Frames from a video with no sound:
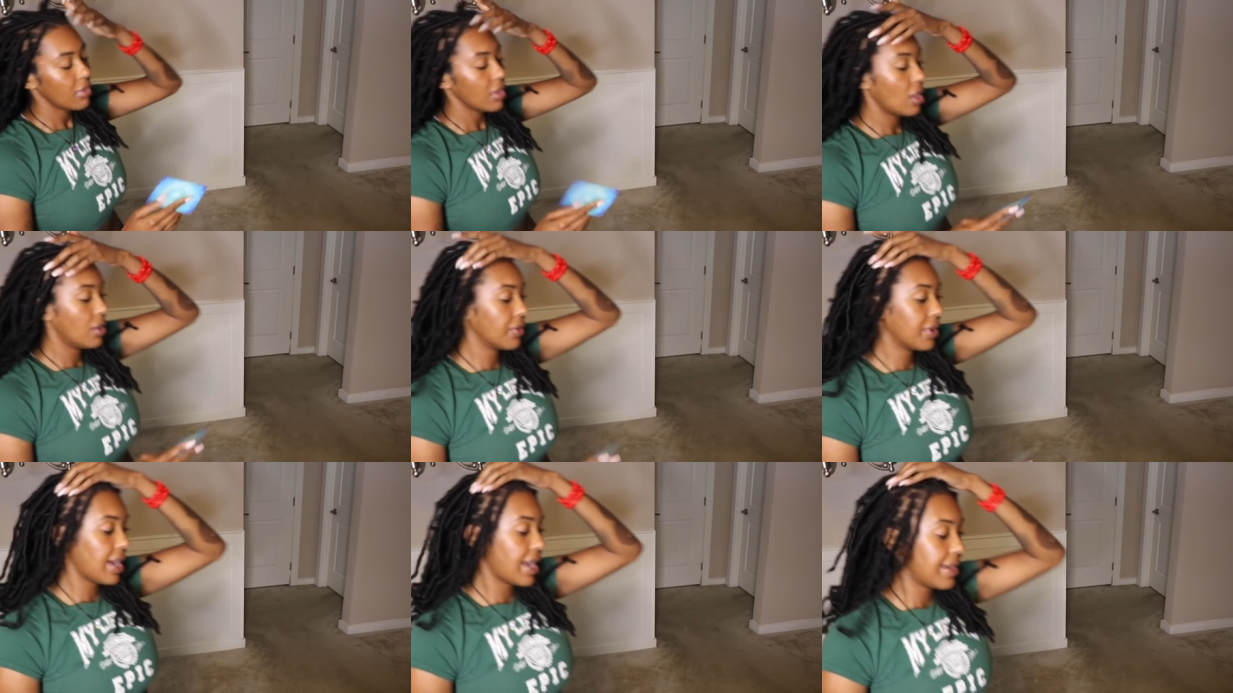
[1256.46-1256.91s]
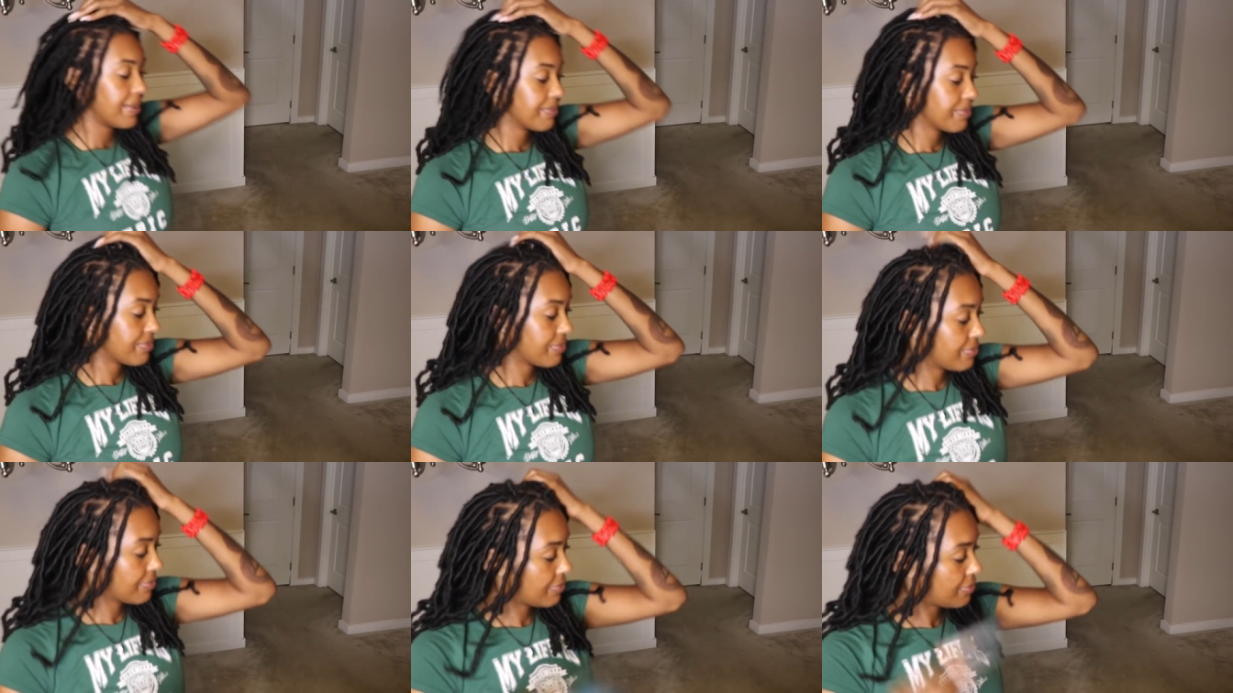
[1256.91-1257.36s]
Okay.
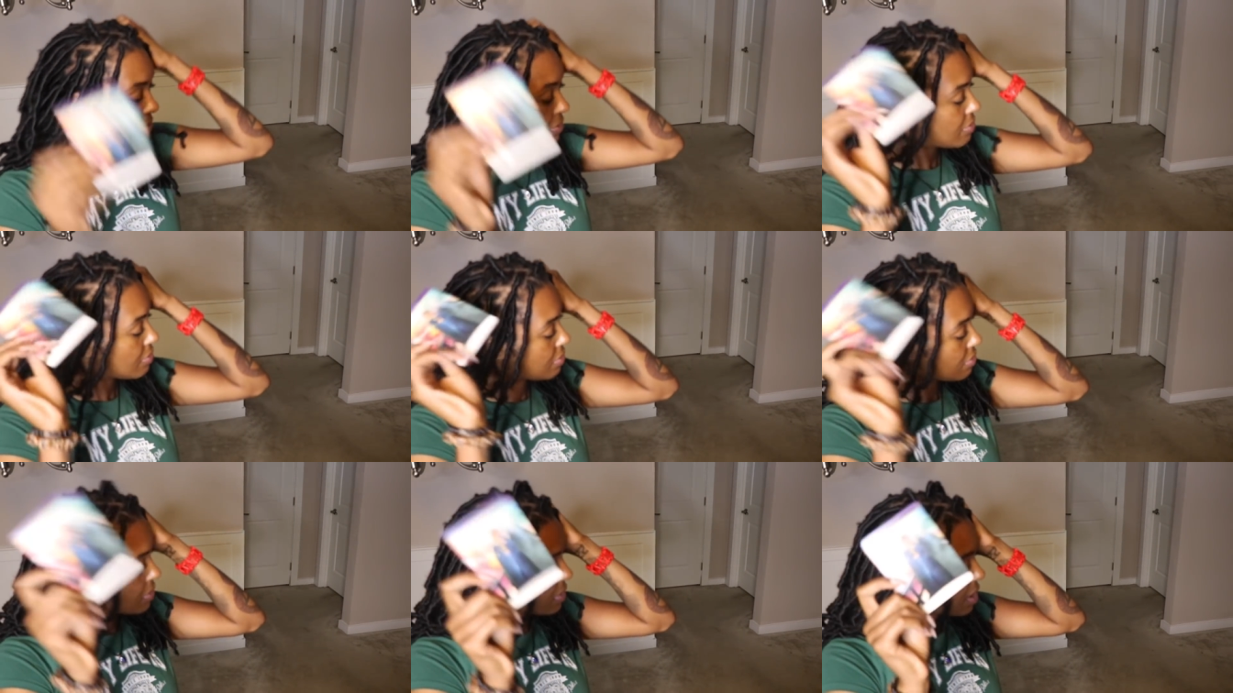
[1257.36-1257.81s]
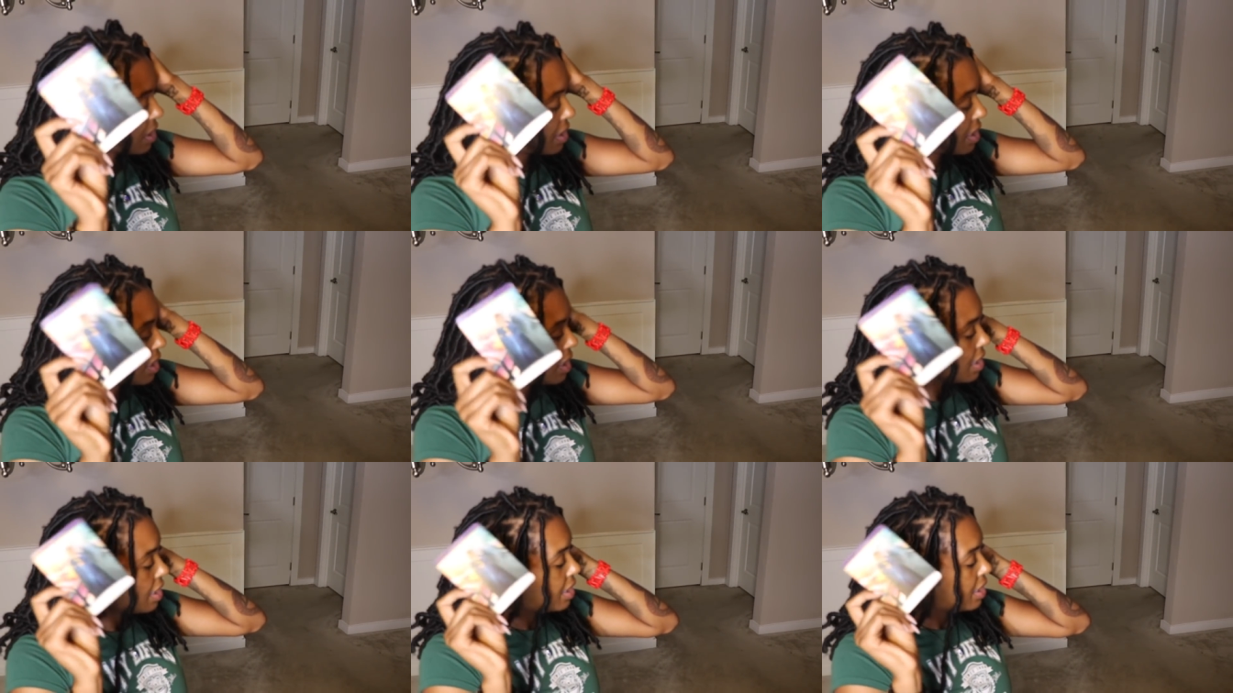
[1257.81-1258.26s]

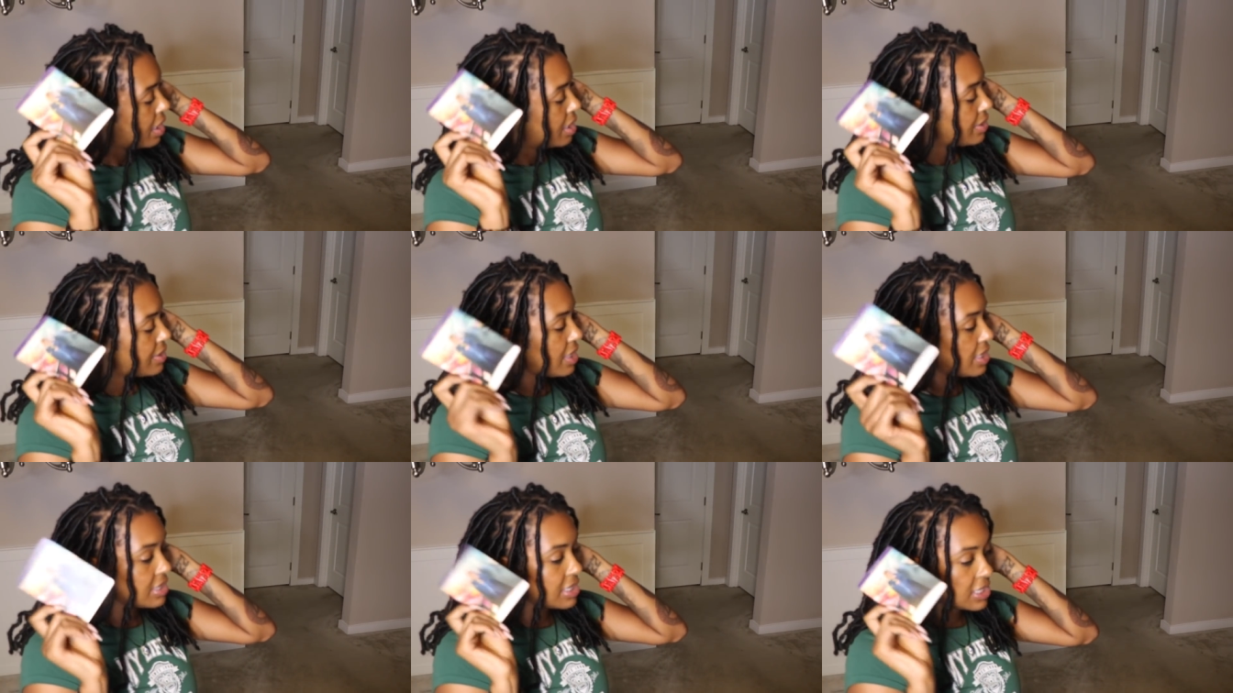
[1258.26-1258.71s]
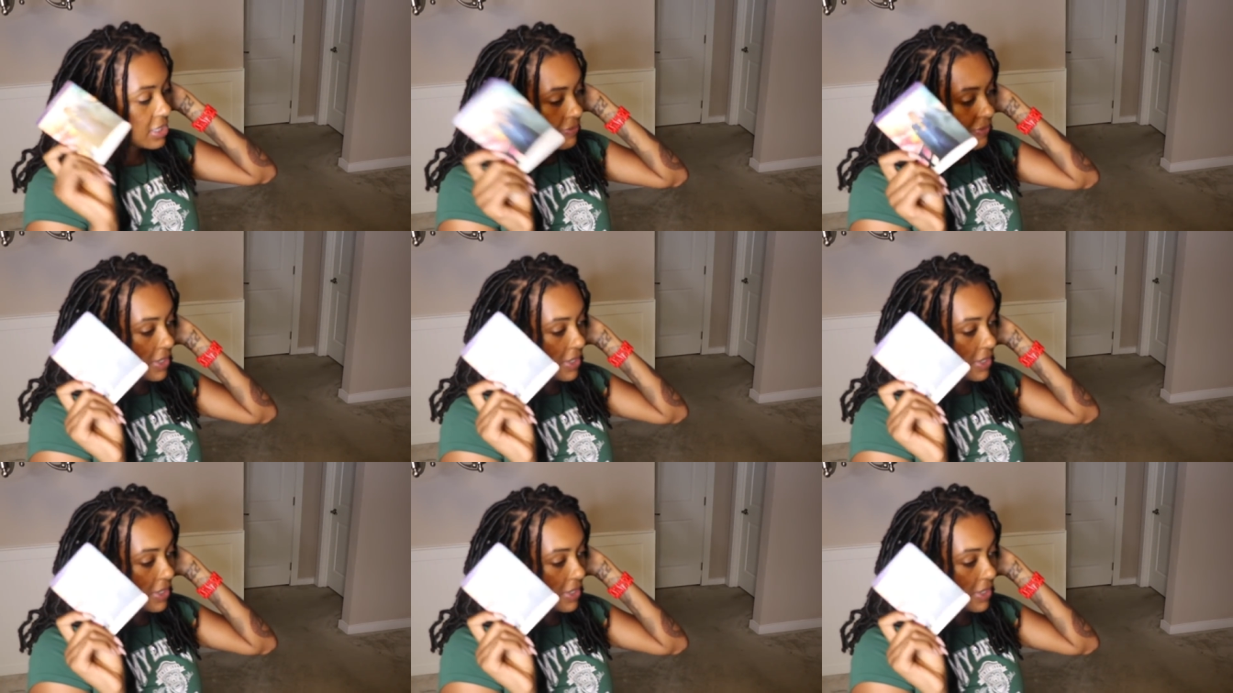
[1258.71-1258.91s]
There's this